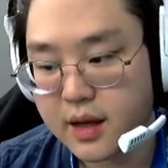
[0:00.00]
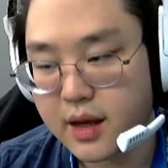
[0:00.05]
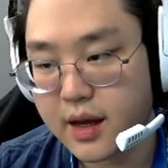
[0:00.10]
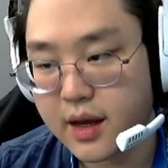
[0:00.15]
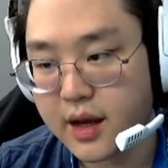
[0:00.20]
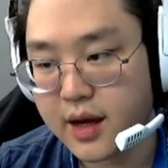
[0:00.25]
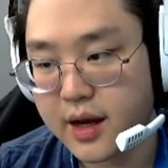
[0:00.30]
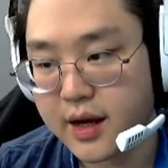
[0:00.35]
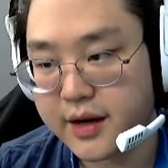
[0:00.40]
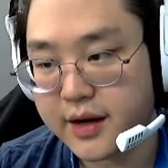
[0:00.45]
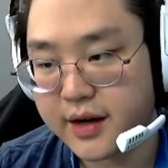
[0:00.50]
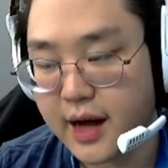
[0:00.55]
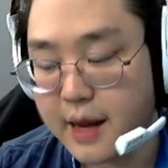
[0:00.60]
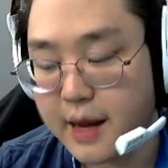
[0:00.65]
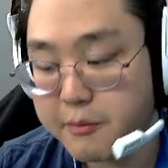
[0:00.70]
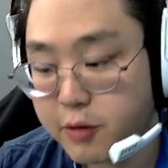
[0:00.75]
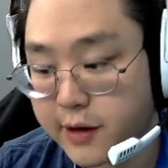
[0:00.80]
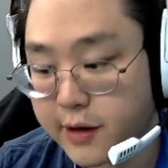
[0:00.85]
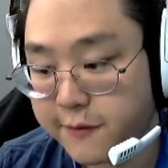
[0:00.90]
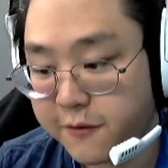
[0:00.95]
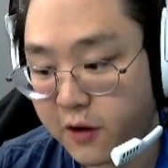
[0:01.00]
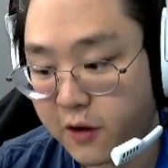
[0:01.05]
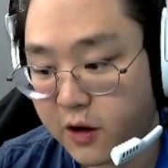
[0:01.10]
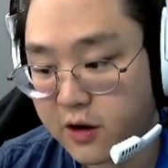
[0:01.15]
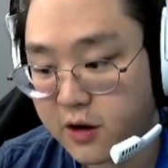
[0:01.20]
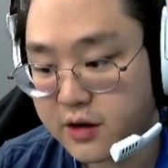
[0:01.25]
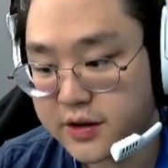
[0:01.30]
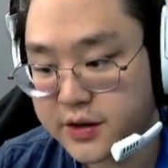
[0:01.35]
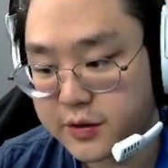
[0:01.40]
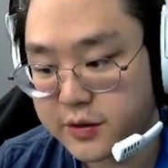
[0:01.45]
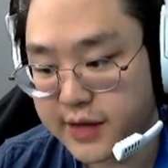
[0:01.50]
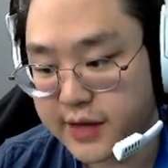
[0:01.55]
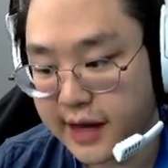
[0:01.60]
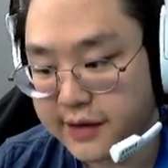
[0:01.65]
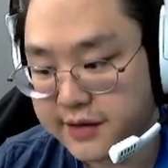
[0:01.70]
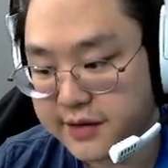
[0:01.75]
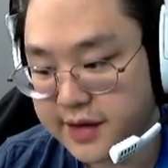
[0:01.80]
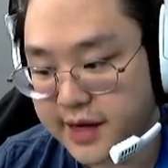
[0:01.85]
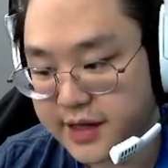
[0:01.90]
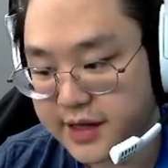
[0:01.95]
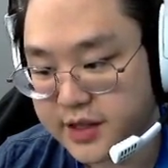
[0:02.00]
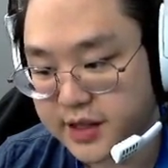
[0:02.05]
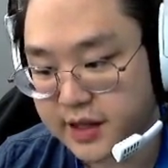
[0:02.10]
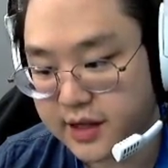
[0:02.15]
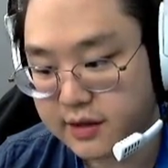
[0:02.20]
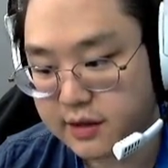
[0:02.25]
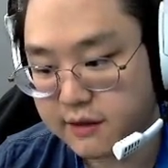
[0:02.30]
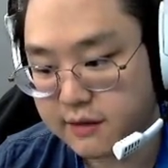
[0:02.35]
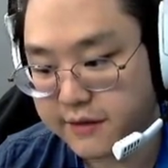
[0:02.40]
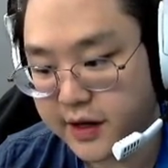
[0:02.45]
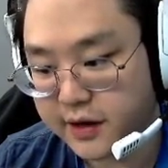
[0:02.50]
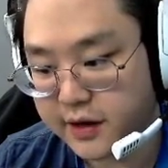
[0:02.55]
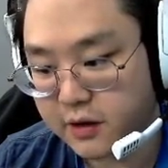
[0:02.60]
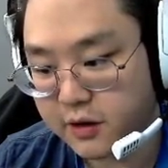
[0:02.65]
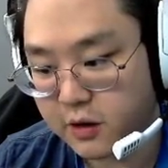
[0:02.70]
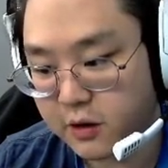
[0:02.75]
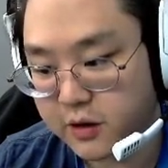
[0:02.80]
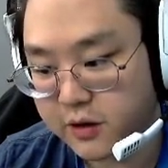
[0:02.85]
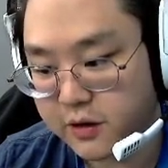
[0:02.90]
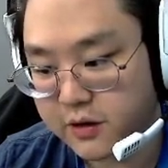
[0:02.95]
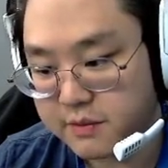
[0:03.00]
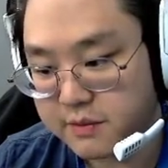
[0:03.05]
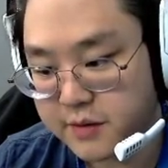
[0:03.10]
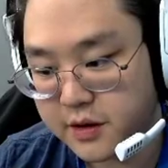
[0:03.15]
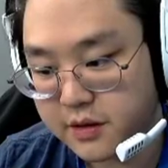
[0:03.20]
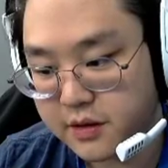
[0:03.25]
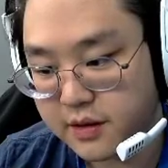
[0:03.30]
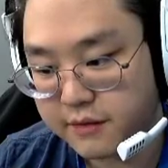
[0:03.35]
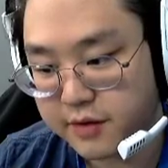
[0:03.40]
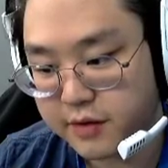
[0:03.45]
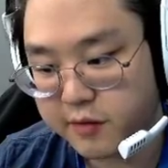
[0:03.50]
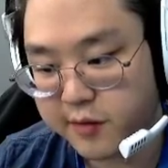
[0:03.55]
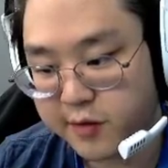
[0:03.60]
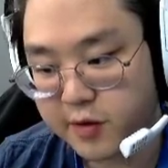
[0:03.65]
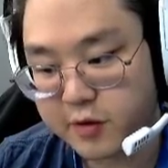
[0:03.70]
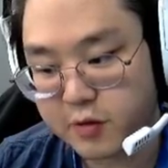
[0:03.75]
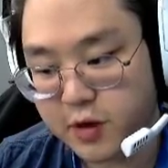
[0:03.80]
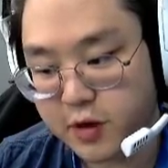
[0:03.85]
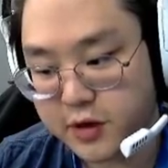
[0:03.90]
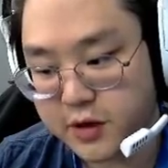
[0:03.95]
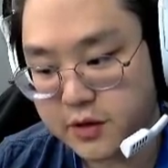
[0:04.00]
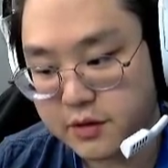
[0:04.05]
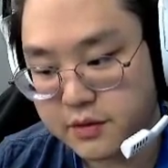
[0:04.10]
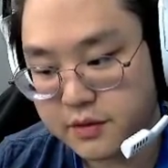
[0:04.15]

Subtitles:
And I'm pretty far, so Talon could actually get to the fight earlier than me if he really wanted.